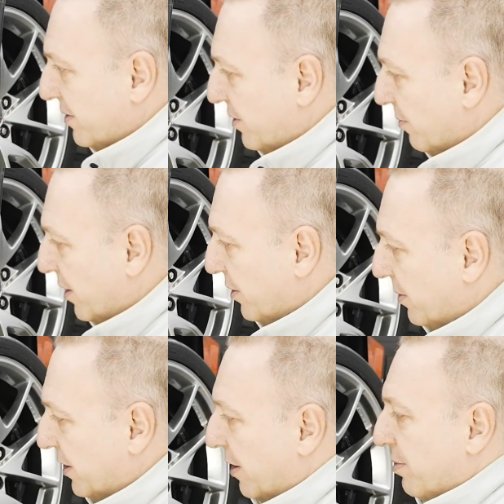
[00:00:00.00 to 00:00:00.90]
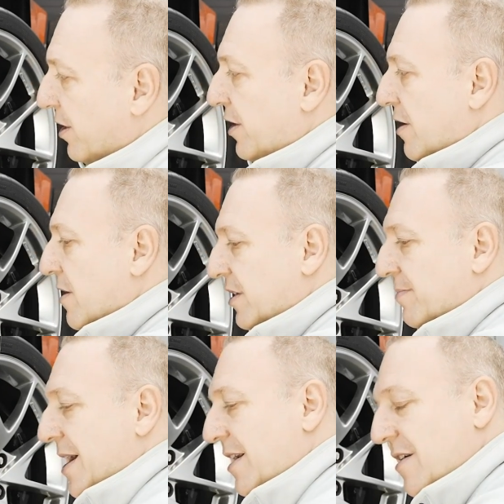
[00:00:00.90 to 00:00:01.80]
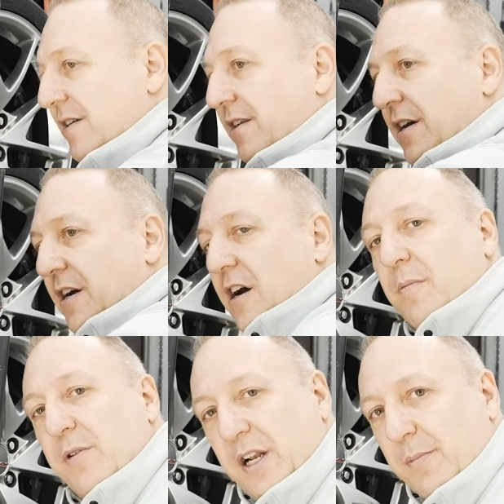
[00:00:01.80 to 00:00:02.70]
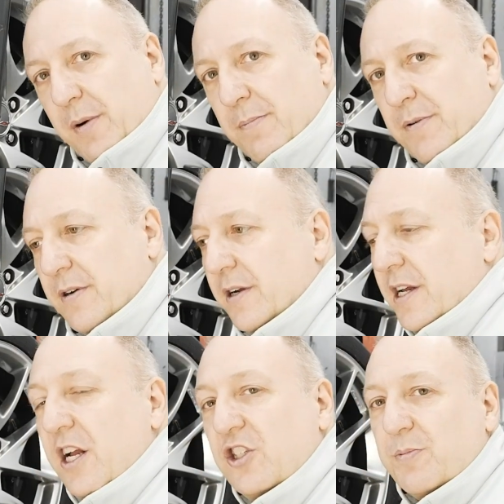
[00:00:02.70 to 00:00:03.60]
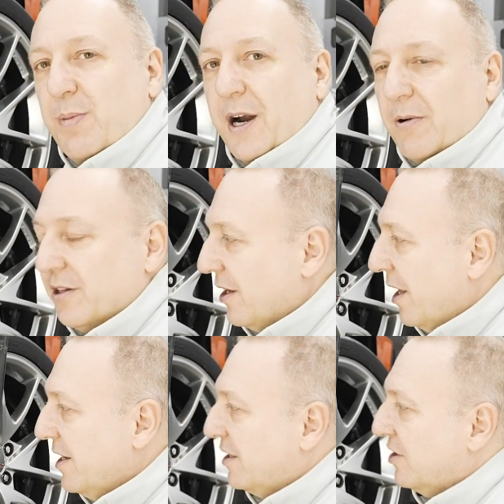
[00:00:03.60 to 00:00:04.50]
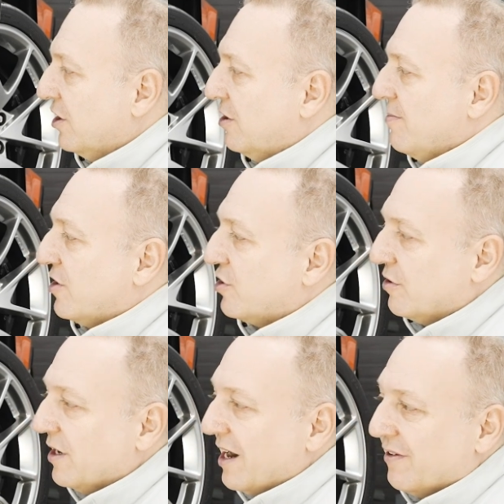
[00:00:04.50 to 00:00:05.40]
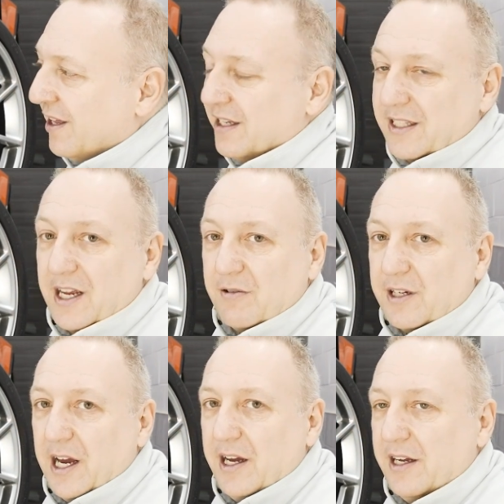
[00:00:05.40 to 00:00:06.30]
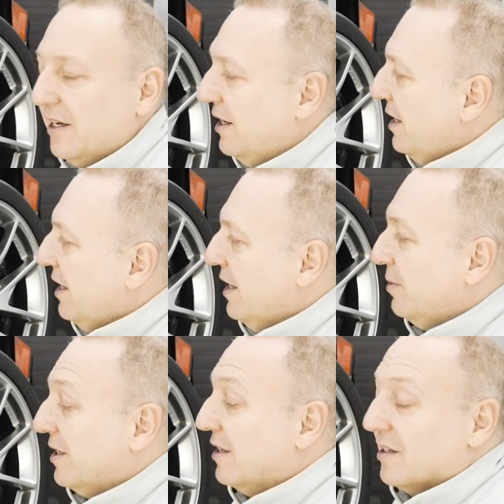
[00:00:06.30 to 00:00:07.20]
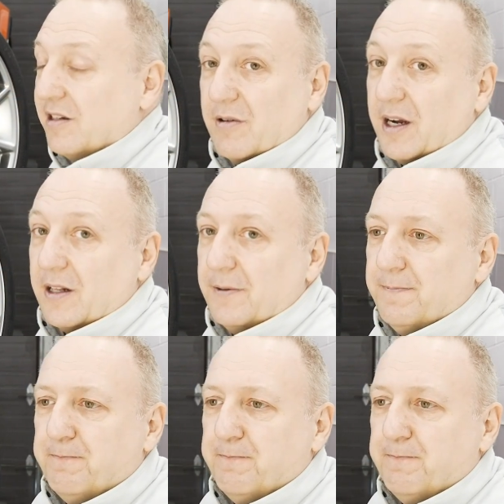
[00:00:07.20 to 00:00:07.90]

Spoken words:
So what I'll do is I'll plug the harness back on, I'll bring the bumper and just power on the lights just to make sure everything is a-okay and we did this correctly.